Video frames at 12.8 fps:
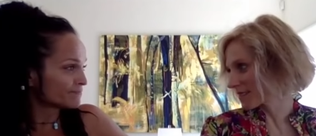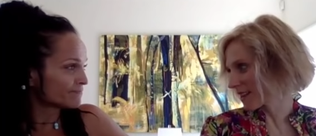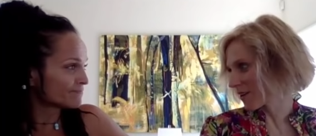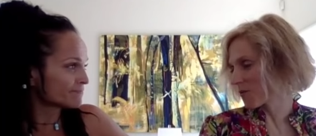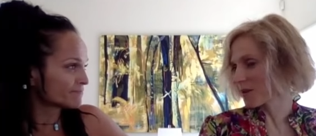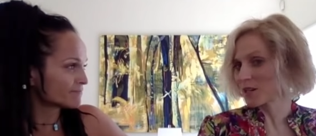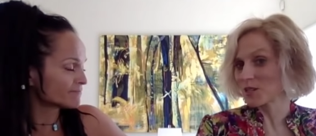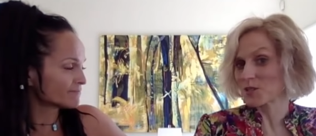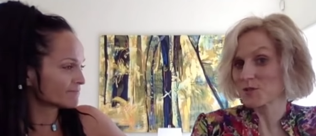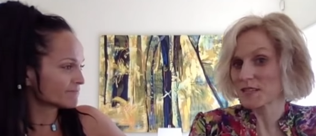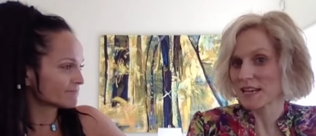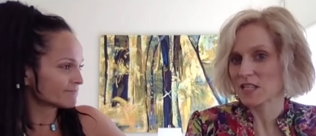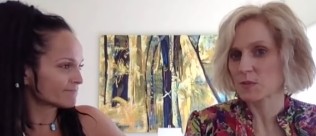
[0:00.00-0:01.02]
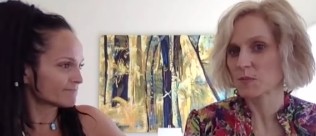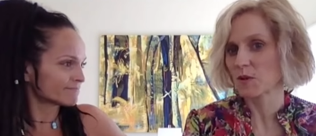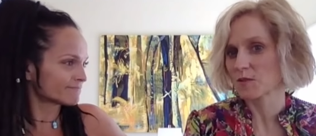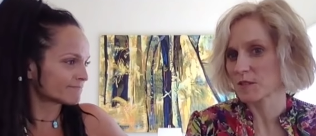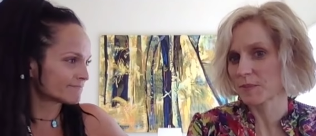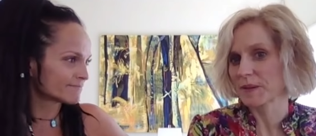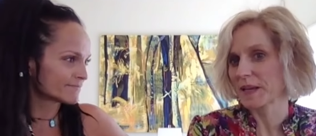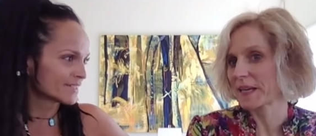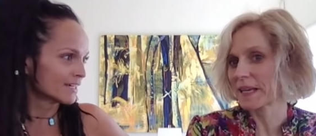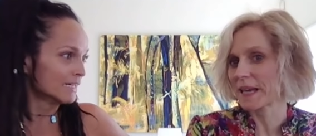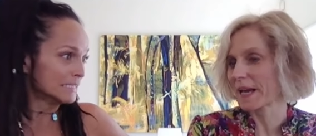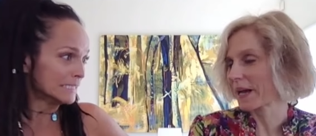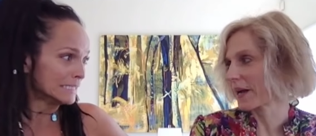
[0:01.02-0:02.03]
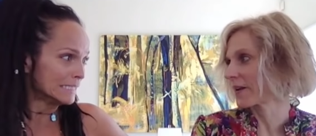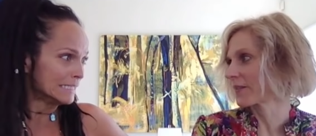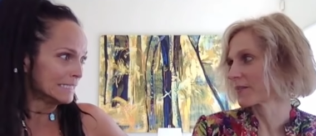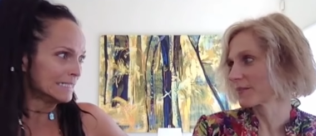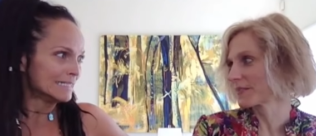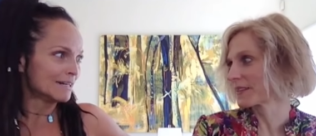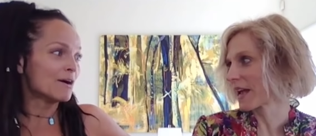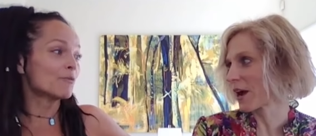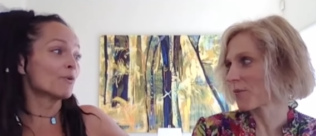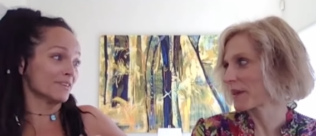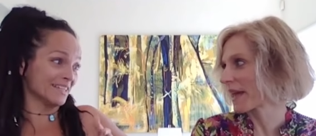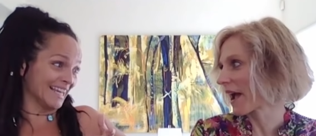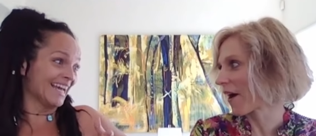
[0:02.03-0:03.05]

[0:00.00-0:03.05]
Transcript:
Speaker 1: say, "Oh, we're gonna do dance moves," I'm like, "Yeah, count me